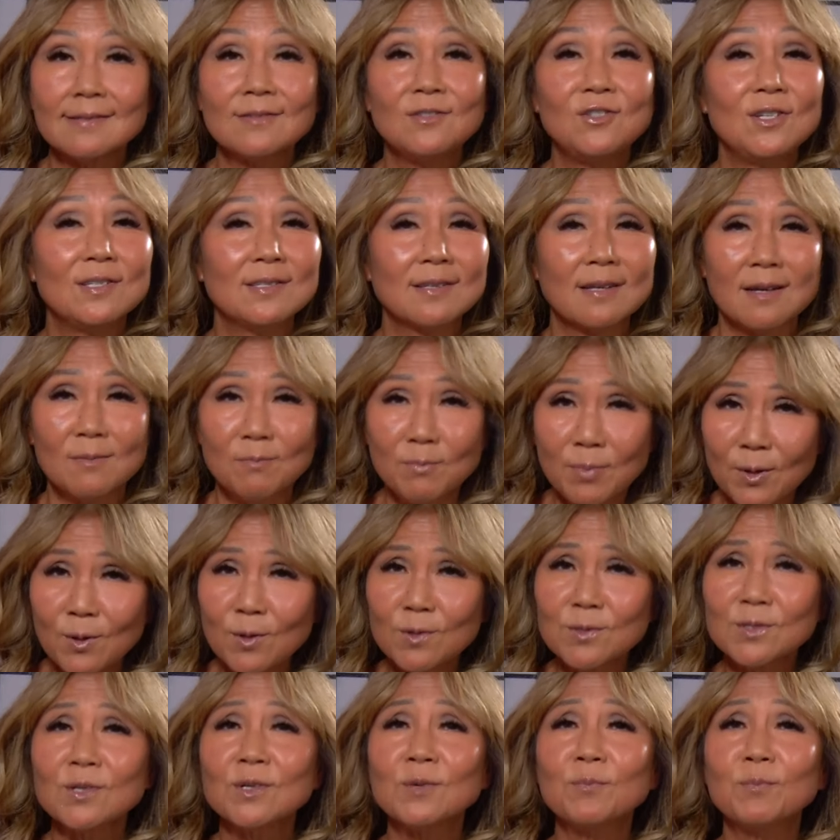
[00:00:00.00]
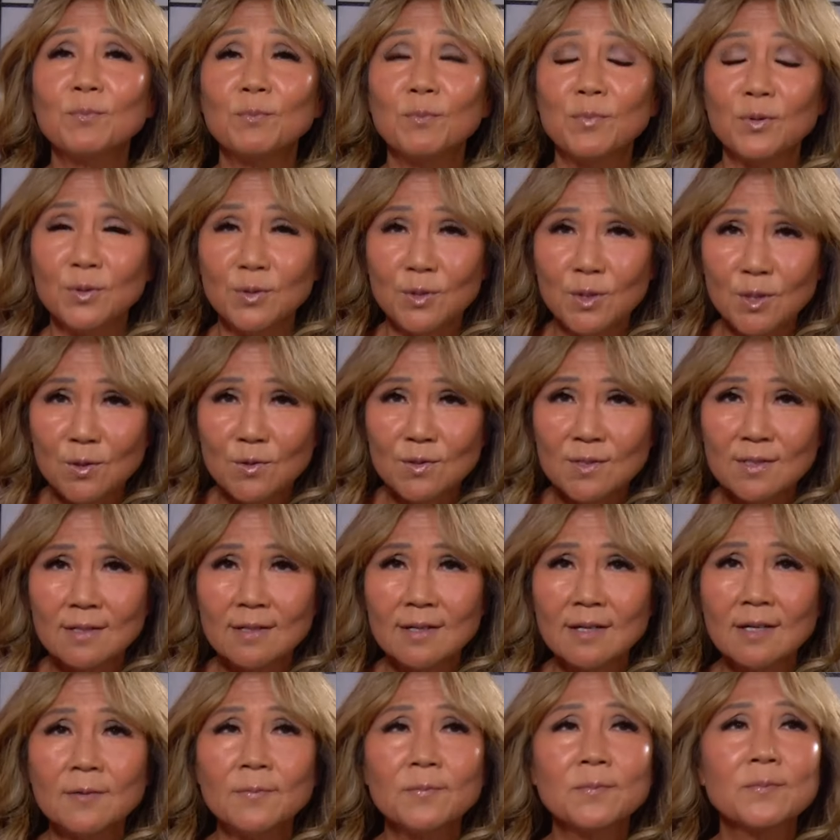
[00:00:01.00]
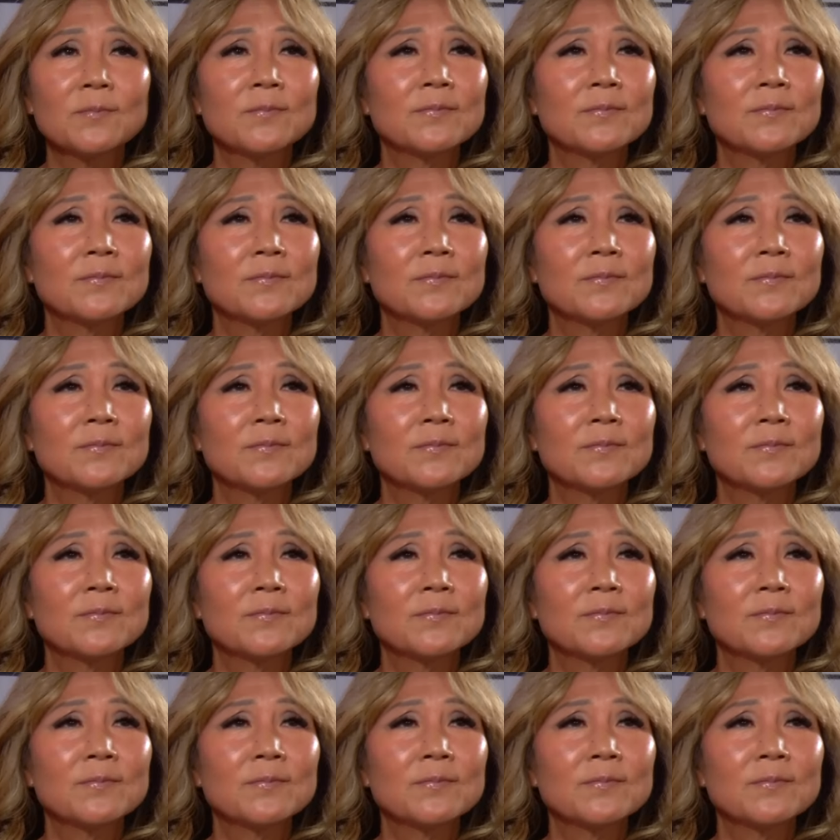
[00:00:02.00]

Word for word: She's a composer, producer.